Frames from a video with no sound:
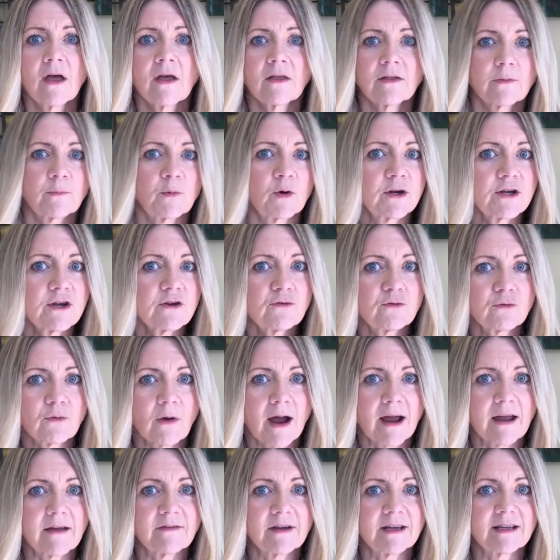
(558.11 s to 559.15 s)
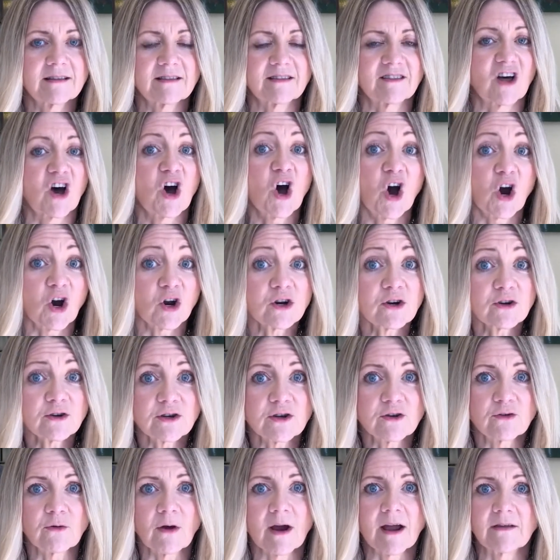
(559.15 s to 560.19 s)
The more you drive it, the harder
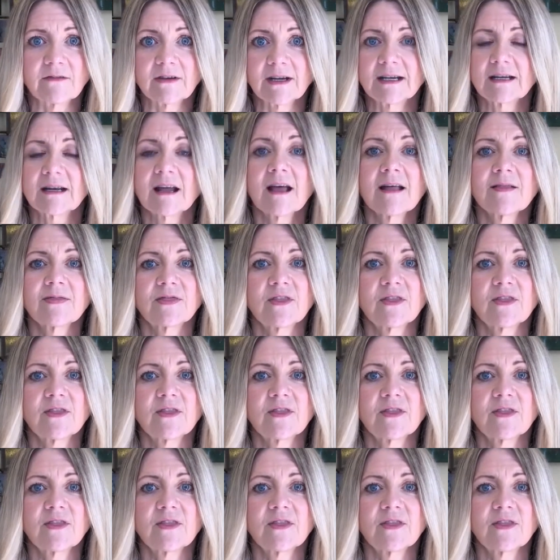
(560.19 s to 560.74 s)
you drive it,